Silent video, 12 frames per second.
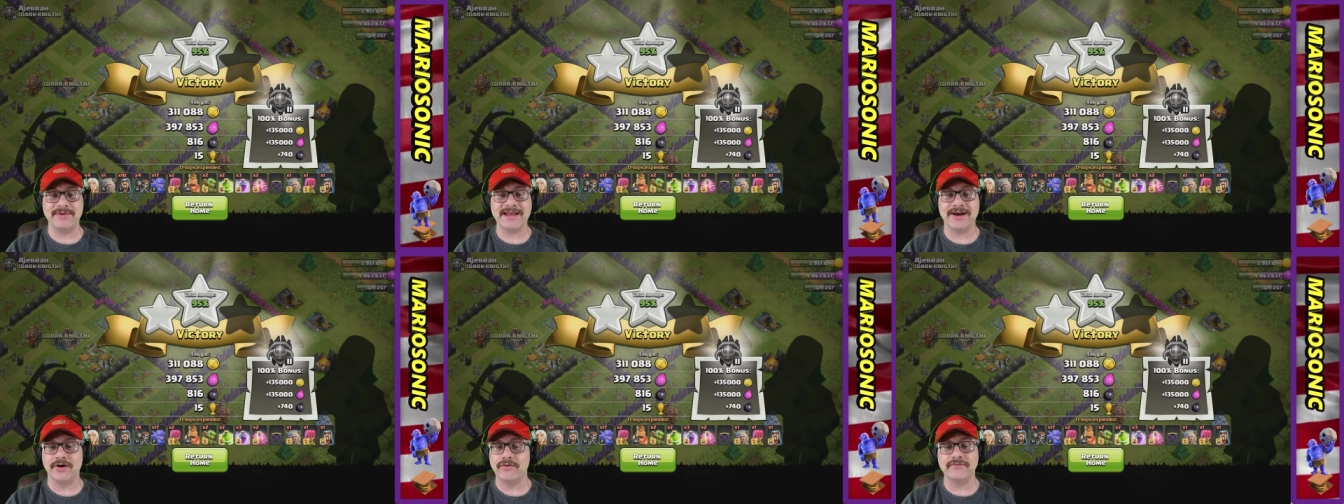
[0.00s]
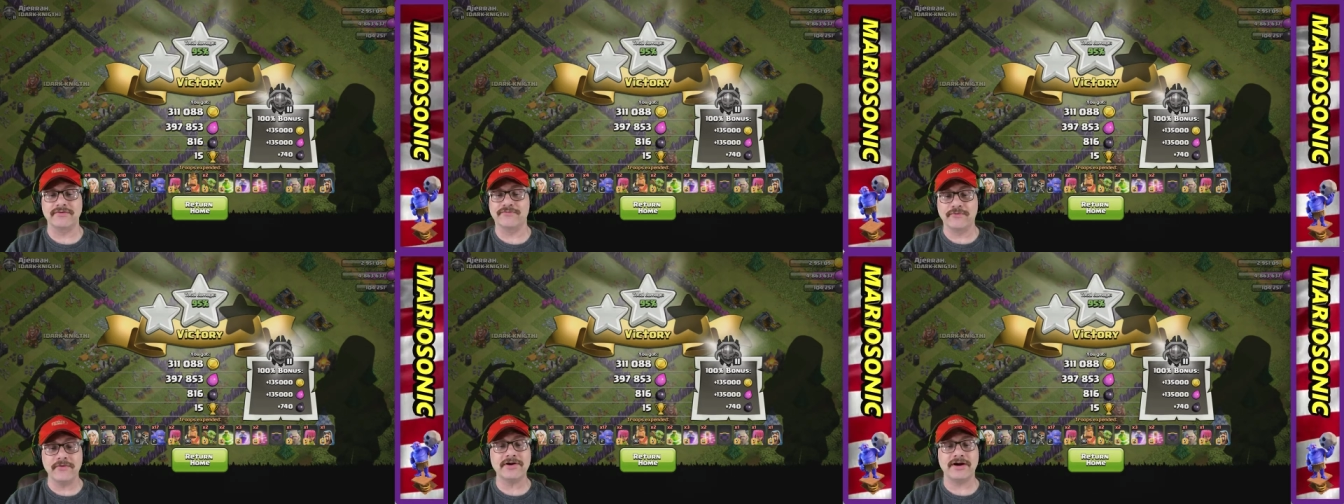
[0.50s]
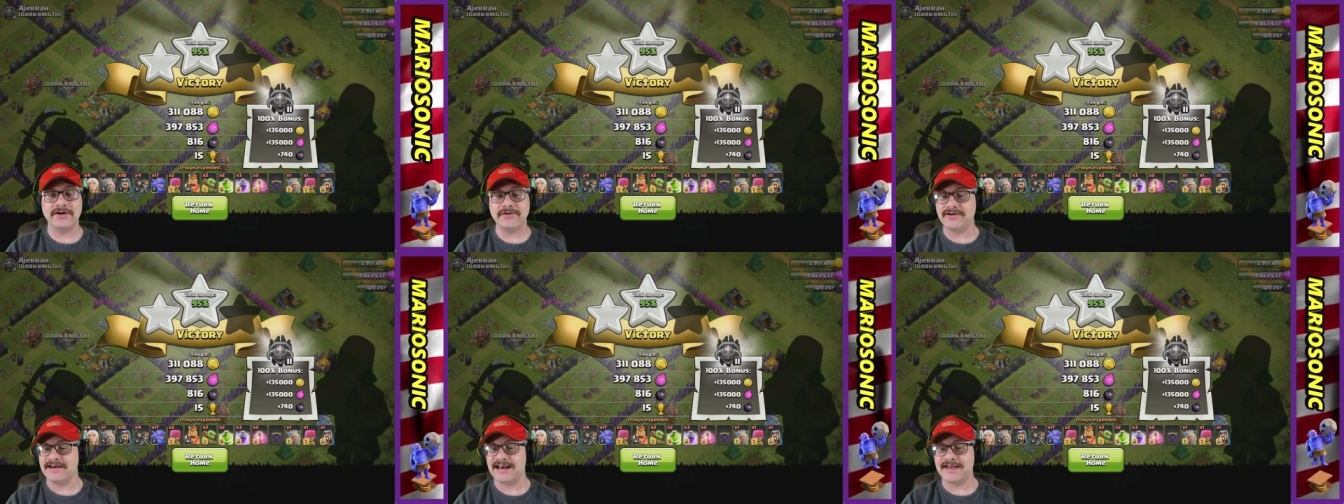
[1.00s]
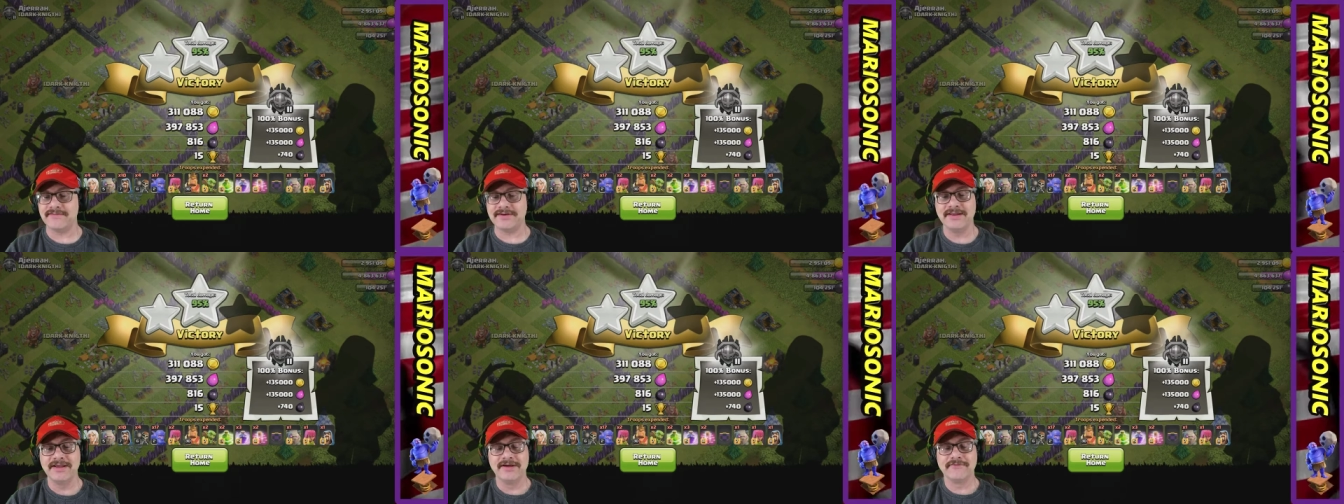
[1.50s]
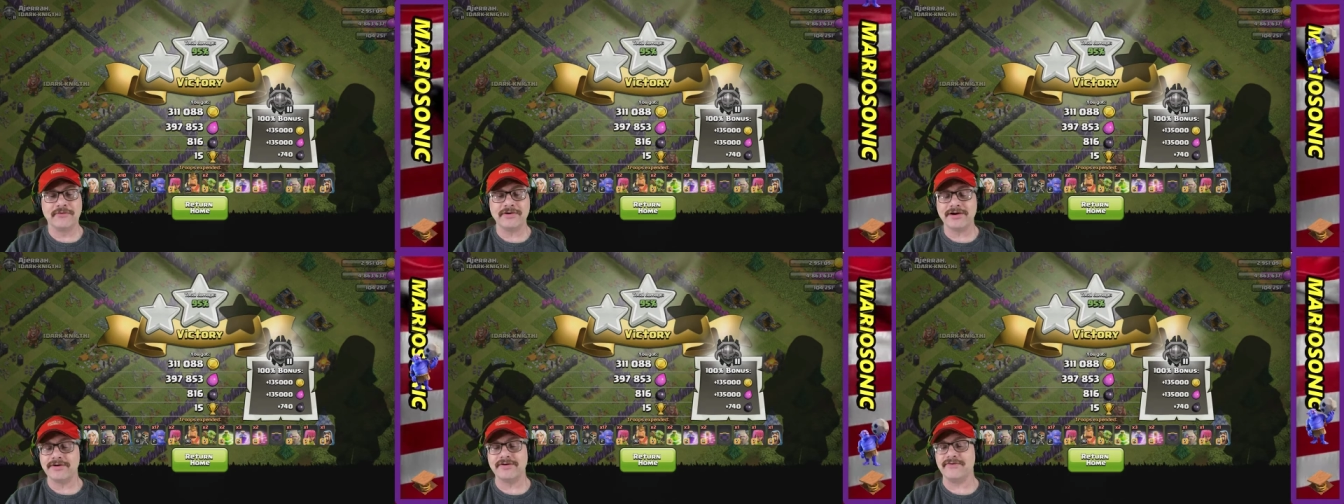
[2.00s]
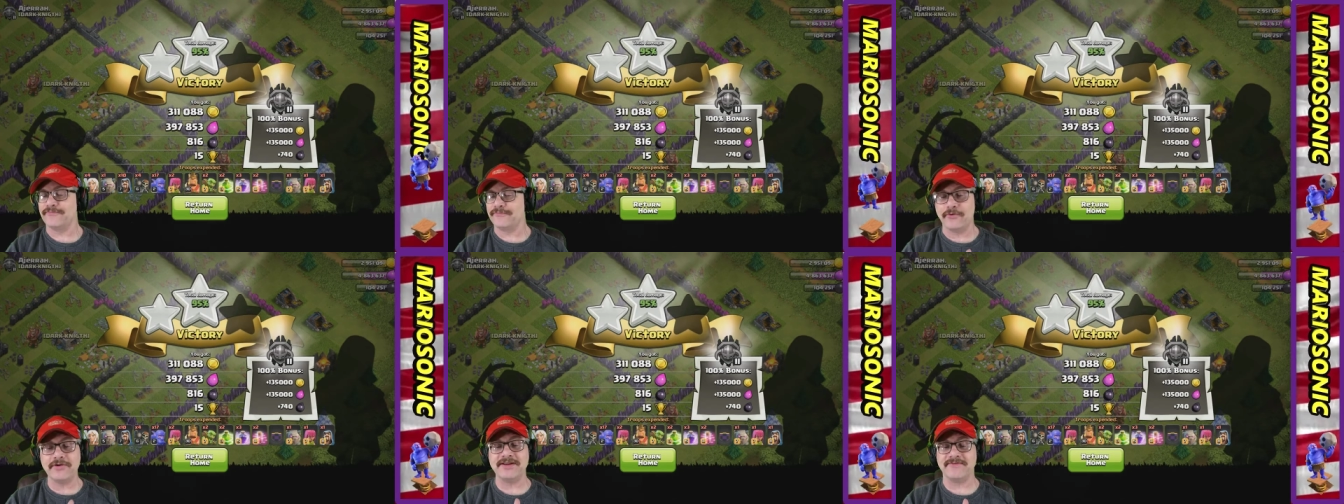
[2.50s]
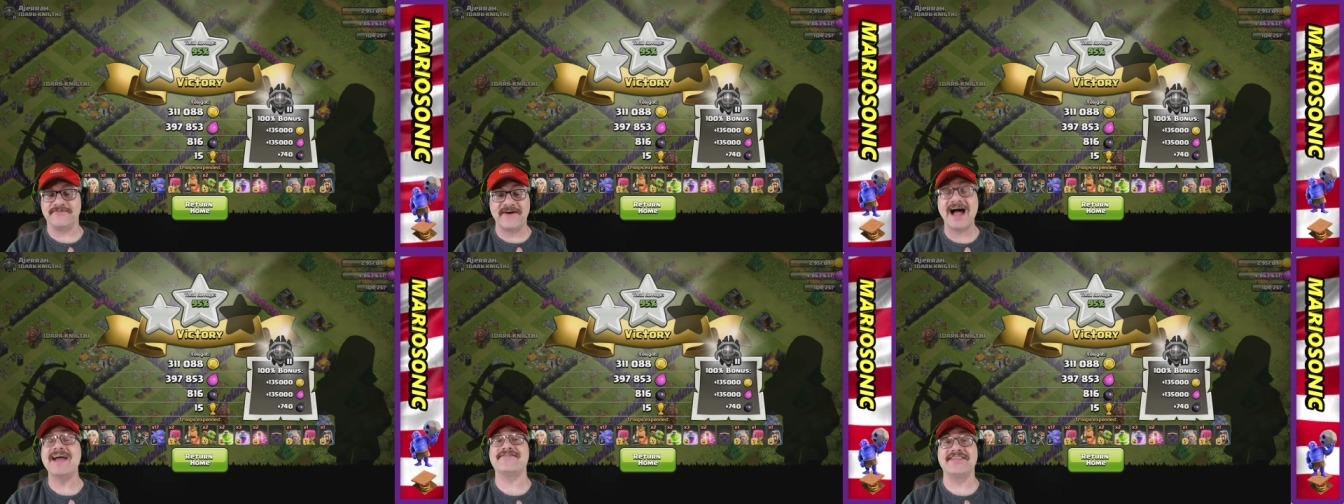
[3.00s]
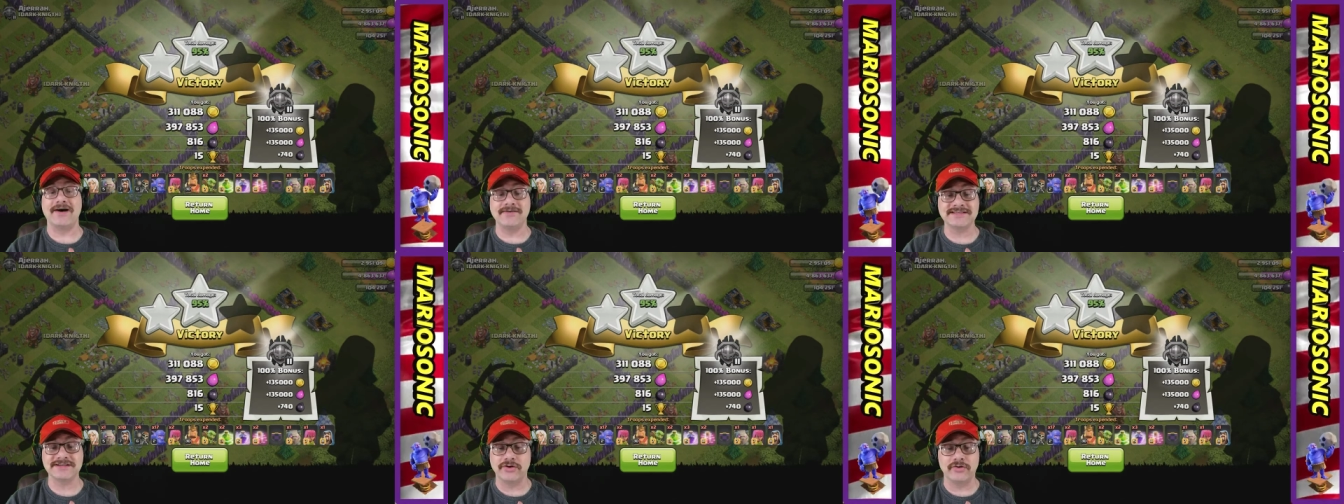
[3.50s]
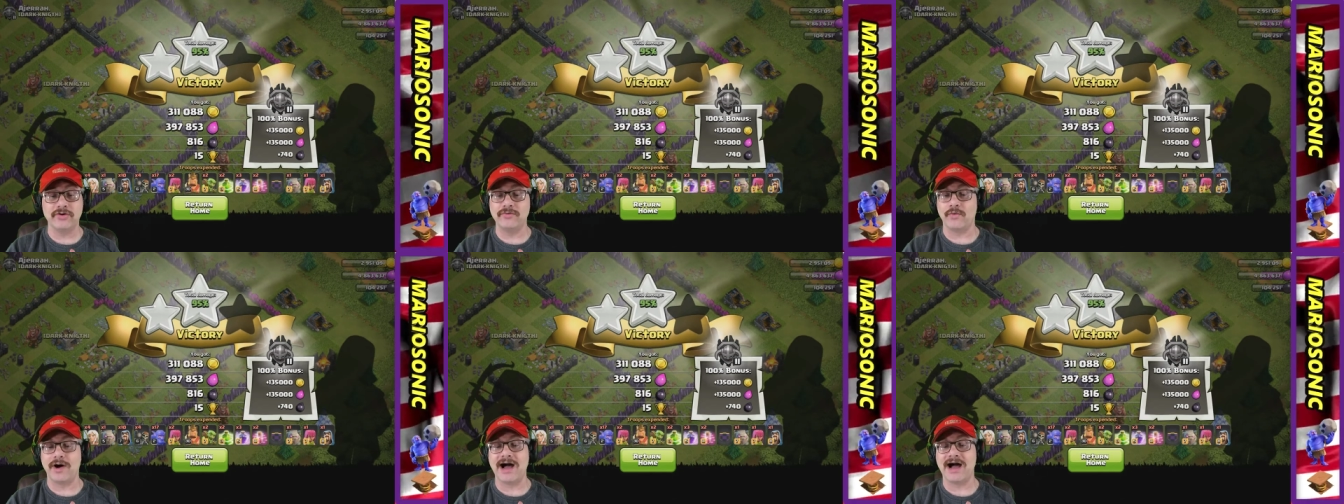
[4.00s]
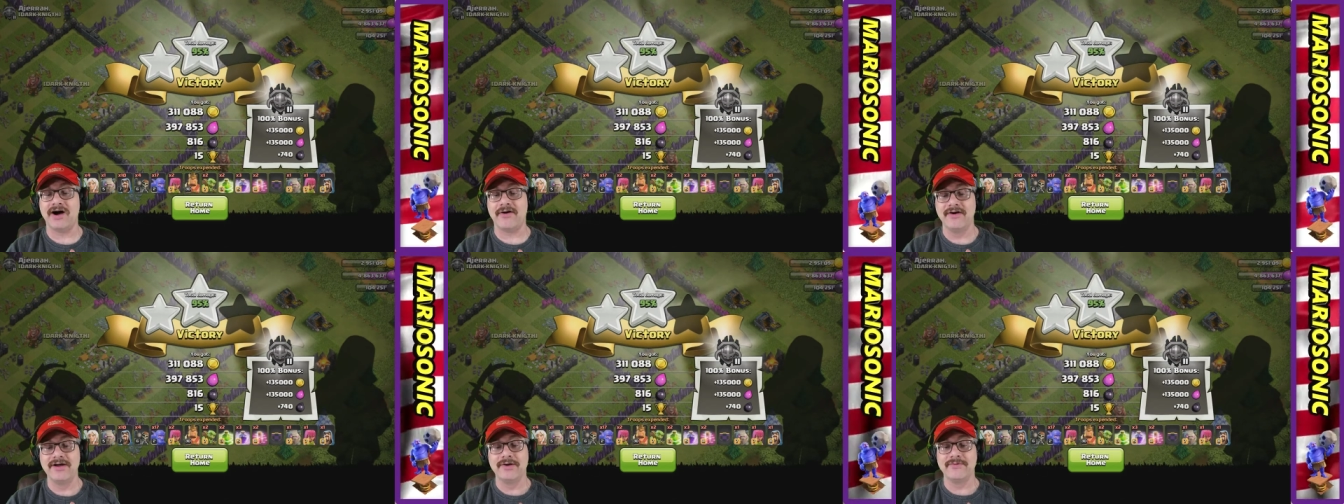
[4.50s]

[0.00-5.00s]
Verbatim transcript: We got over 411, 445,000 gold. Wow.